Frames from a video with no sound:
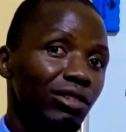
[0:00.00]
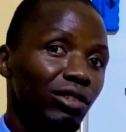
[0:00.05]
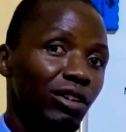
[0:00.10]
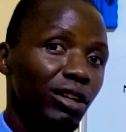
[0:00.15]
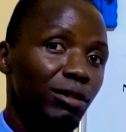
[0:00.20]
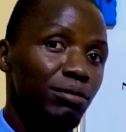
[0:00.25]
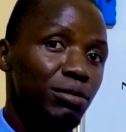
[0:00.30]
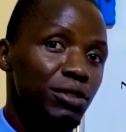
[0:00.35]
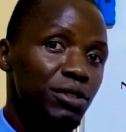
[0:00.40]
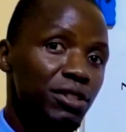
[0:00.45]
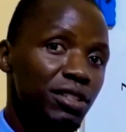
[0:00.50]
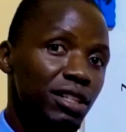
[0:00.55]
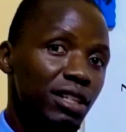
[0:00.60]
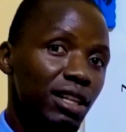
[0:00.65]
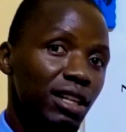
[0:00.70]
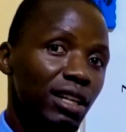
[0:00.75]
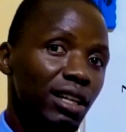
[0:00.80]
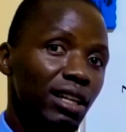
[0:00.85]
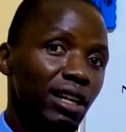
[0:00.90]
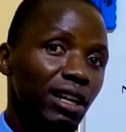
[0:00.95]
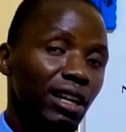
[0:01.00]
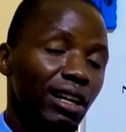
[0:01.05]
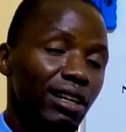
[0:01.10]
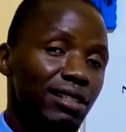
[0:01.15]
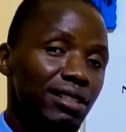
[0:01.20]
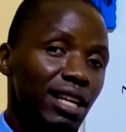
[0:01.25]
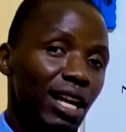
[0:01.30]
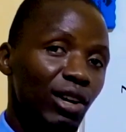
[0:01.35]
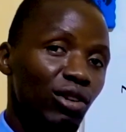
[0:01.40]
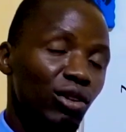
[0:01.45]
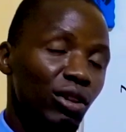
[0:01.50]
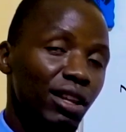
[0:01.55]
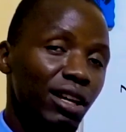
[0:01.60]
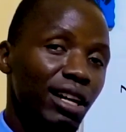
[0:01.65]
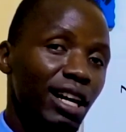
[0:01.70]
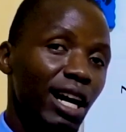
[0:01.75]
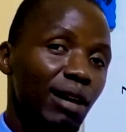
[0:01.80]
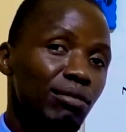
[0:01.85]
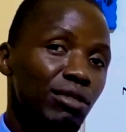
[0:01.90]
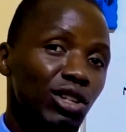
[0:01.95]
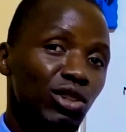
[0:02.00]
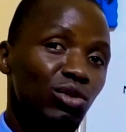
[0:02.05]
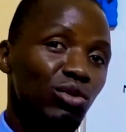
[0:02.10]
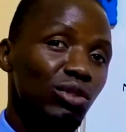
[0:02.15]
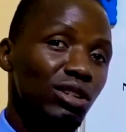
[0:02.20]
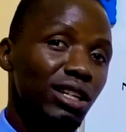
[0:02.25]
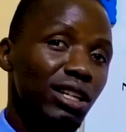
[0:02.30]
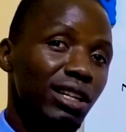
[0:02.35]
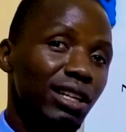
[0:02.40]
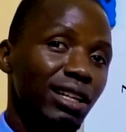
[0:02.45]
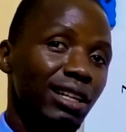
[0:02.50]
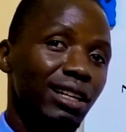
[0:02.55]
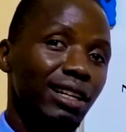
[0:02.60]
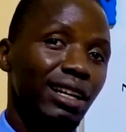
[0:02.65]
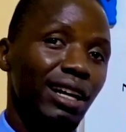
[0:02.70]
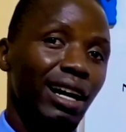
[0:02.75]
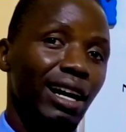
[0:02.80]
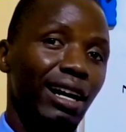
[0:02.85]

Krebs cycle. They come into the